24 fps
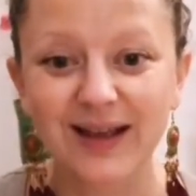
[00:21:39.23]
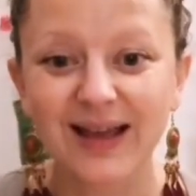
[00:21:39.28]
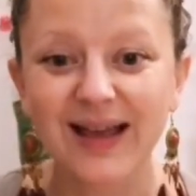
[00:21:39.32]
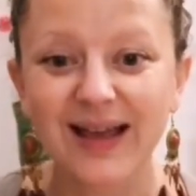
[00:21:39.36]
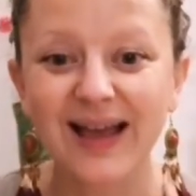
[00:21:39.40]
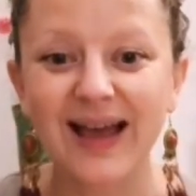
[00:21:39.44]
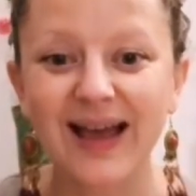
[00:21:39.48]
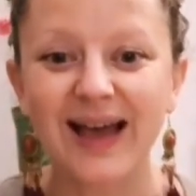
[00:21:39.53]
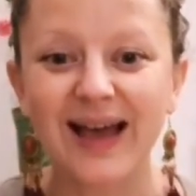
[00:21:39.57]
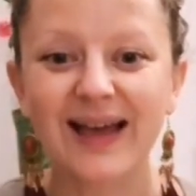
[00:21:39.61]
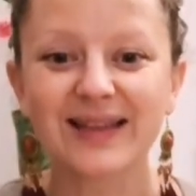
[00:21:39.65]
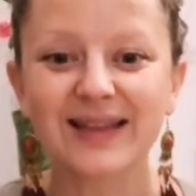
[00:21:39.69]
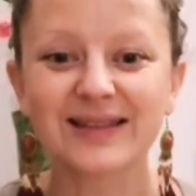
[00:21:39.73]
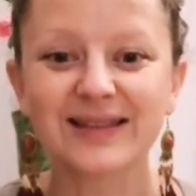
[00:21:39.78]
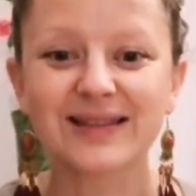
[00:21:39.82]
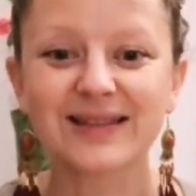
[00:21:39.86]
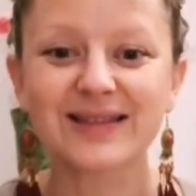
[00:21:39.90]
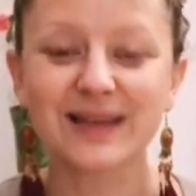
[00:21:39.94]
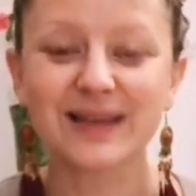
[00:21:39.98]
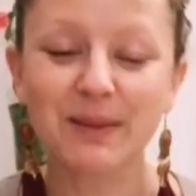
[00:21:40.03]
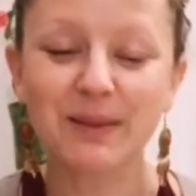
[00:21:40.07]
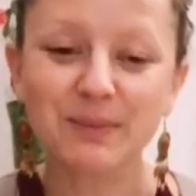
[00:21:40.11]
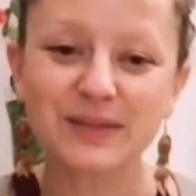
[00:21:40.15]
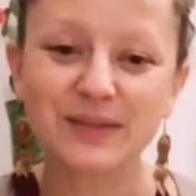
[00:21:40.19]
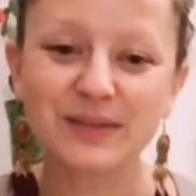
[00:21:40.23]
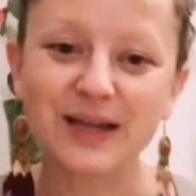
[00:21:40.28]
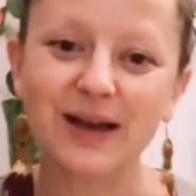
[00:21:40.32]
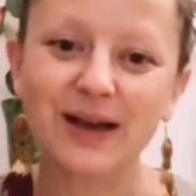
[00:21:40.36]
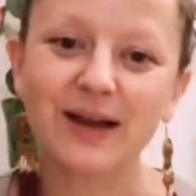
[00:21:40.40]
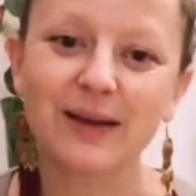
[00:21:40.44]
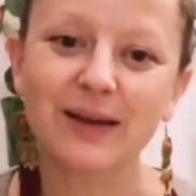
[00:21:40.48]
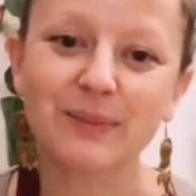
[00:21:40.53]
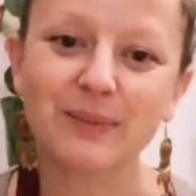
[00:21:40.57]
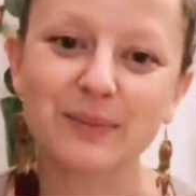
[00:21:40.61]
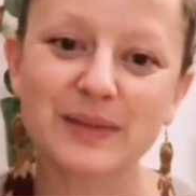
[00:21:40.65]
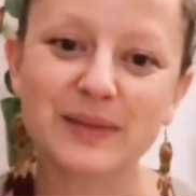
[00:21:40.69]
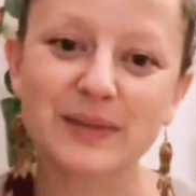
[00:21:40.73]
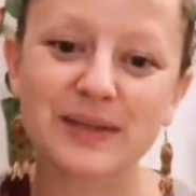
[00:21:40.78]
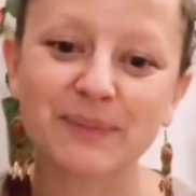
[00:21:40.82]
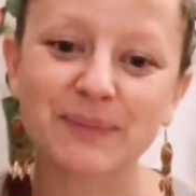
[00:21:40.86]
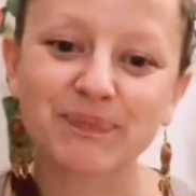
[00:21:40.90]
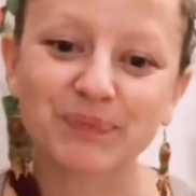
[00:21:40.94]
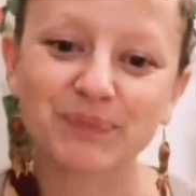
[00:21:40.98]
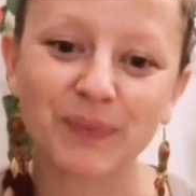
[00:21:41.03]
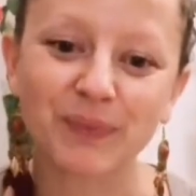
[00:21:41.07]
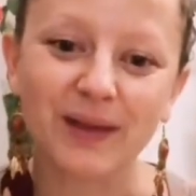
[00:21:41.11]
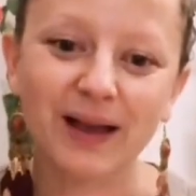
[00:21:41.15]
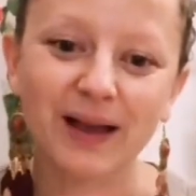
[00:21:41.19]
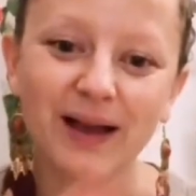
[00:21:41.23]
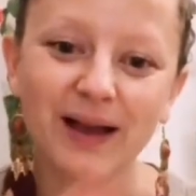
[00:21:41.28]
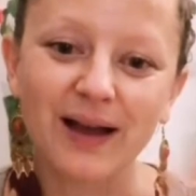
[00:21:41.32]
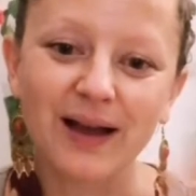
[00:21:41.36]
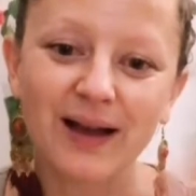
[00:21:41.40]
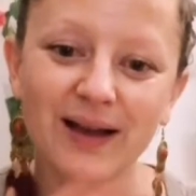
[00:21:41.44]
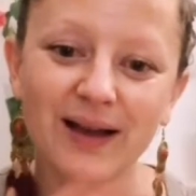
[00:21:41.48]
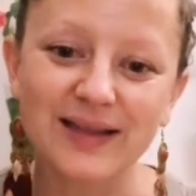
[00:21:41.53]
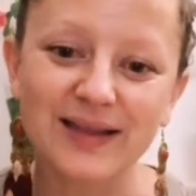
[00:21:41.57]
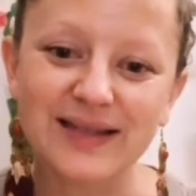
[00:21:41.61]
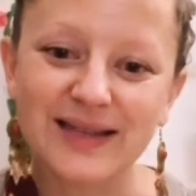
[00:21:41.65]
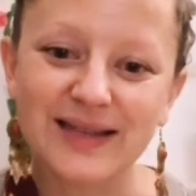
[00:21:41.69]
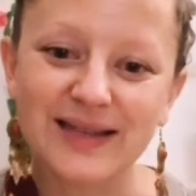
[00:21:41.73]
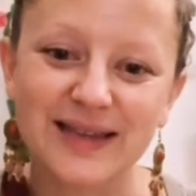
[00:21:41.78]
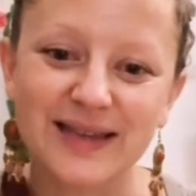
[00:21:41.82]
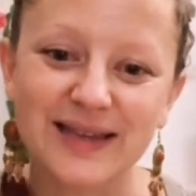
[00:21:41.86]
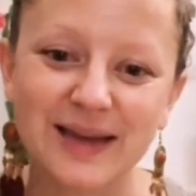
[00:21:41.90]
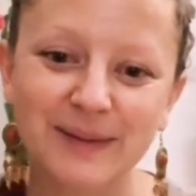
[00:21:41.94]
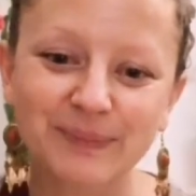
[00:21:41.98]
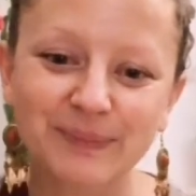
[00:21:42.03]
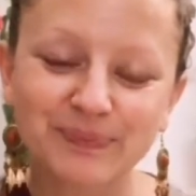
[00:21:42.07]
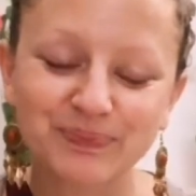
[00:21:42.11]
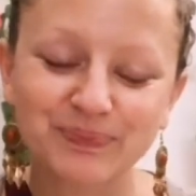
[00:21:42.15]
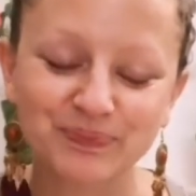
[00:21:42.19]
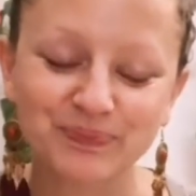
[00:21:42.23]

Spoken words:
And sometimes, hi Saskia,